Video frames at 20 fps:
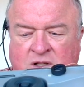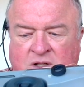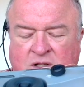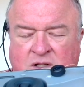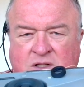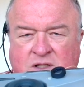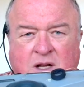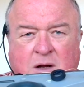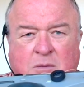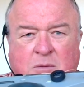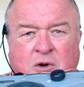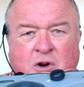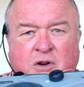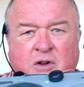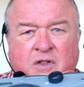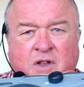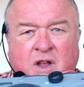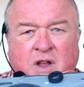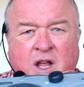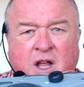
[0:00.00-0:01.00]
somewhere in
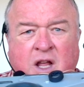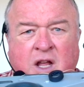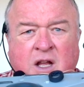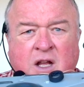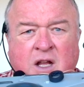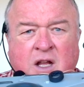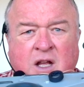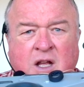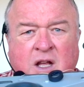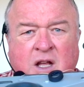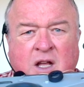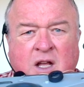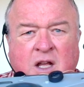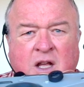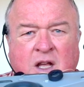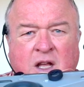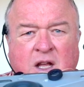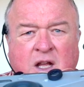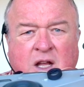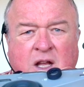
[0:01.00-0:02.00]
there
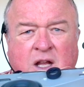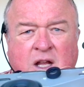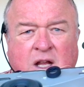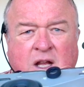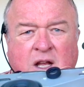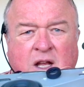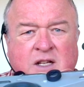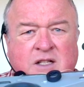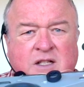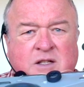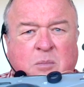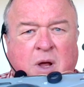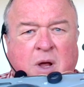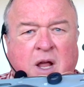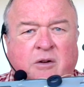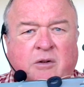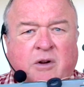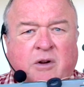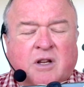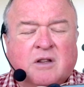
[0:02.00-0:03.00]
is a
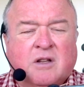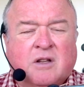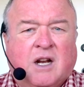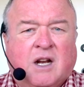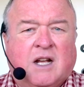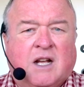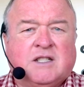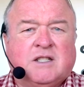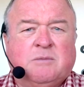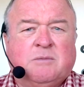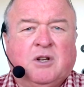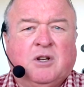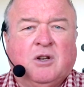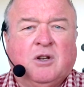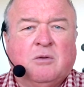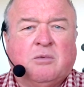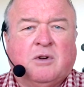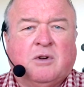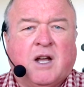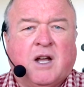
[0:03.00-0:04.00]
bearing that has to be
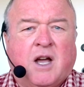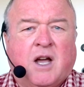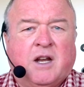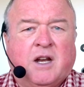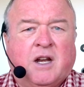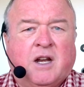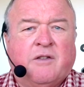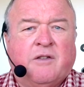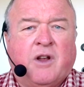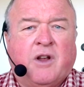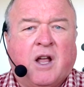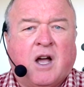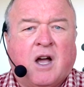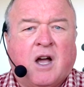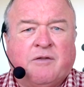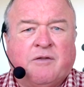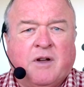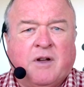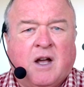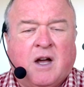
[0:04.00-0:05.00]
lubricated every
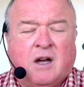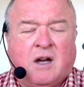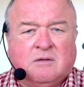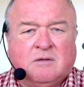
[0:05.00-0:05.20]
half hour.